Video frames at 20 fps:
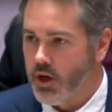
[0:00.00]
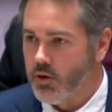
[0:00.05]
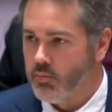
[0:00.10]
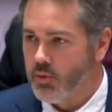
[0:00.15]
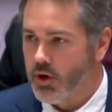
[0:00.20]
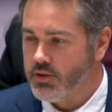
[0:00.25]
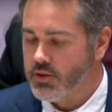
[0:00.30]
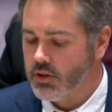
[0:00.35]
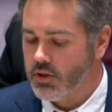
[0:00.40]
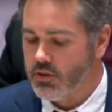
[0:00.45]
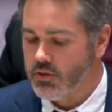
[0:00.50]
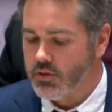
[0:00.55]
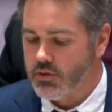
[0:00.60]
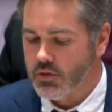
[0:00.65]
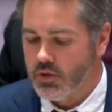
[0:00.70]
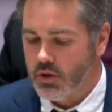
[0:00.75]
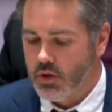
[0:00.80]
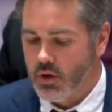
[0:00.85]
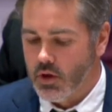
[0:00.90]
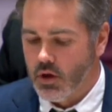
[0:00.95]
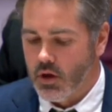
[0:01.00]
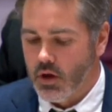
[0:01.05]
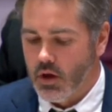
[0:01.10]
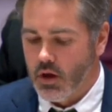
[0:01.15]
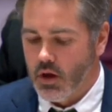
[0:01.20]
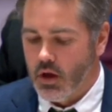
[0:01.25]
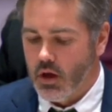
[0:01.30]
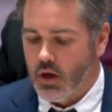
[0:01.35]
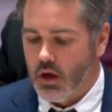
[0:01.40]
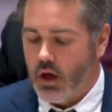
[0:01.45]
Madam President,
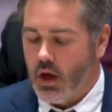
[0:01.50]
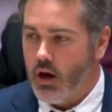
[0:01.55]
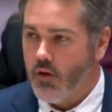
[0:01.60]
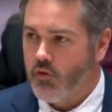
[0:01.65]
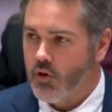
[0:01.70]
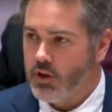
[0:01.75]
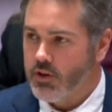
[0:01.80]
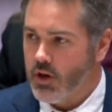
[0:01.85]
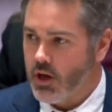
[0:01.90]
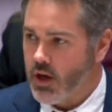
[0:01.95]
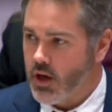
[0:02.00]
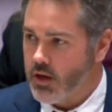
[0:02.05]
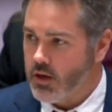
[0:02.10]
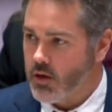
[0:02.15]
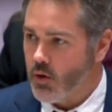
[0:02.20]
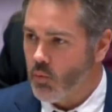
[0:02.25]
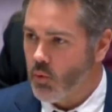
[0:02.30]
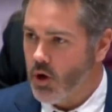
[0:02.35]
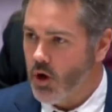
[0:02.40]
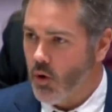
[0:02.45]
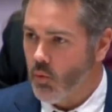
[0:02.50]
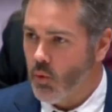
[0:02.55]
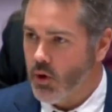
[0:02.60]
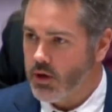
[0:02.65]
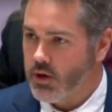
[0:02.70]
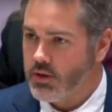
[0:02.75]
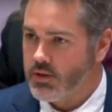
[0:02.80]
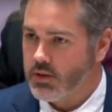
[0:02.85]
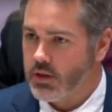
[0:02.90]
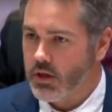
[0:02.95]
every day we are
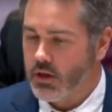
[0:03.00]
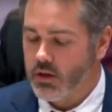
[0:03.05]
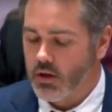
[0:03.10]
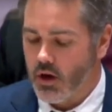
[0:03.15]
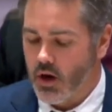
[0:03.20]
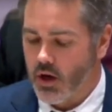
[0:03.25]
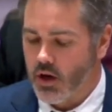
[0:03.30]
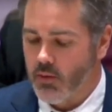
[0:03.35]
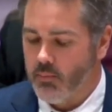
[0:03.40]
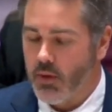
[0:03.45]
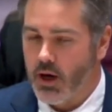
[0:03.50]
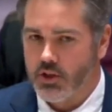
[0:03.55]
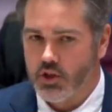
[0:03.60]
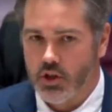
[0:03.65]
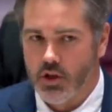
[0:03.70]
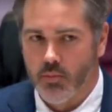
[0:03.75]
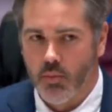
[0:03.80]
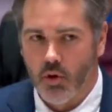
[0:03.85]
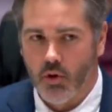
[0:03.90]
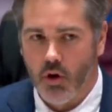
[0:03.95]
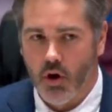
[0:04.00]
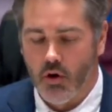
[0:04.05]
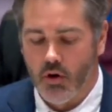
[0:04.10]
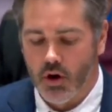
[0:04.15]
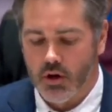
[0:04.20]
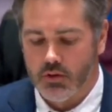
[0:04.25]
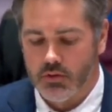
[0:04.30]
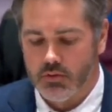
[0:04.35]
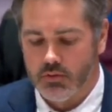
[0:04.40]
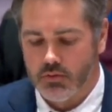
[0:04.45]
witnessing unimaginable
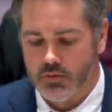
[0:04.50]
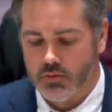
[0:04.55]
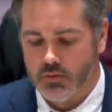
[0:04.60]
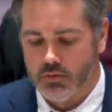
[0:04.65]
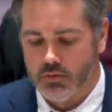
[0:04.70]
horror.